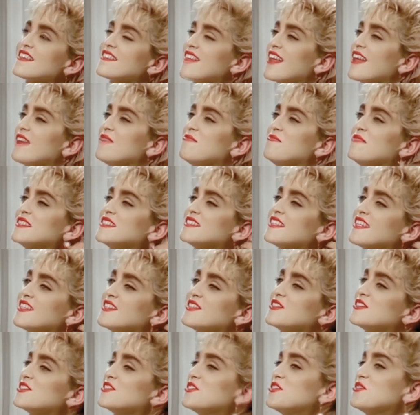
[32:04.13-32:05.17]
I think that I'm
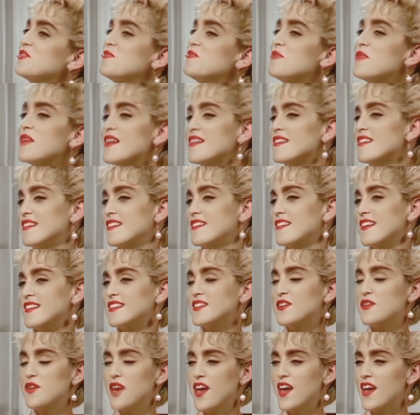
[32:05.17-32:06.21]
misunderstood, but I think
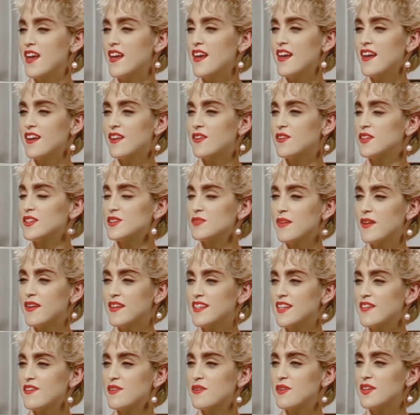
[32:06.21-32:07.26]
that's okay. I don't
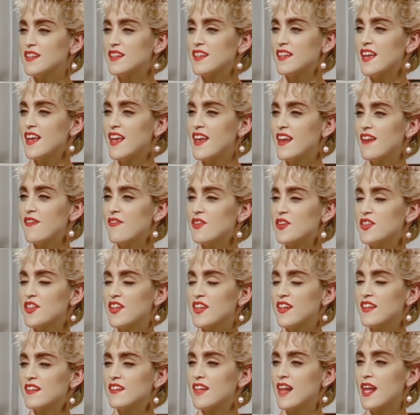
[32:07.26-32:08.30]
expect everyone to get
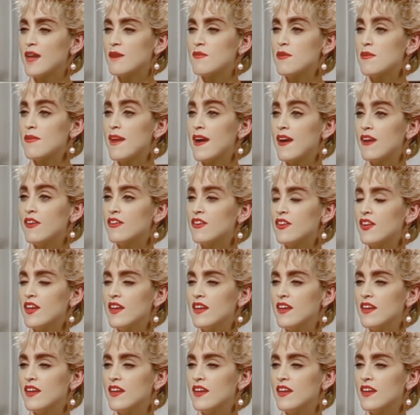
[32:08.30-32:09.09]
everything that I'm about.